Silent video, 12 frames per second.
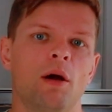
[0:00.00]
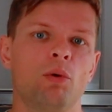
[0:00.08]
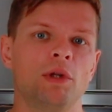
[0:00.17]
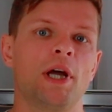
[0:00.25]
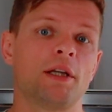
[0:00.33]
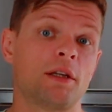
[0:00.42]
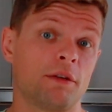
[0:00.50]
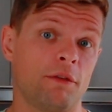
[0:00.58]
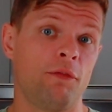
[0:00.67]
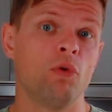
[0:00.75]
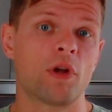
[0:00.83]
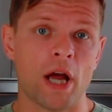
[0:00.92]
I will add
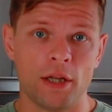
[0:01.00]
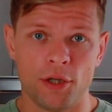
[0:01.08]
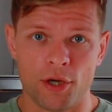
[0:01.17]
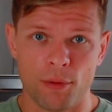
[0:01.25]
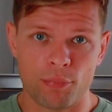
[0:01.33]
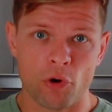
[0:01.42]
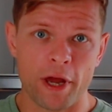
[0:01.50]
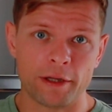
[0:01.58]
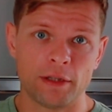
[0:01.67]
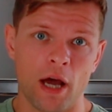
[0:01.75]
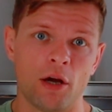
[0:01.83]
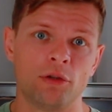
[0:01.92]
full calorie
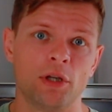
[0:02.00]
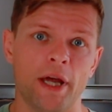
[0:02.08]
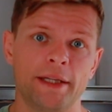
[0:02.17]
breakdown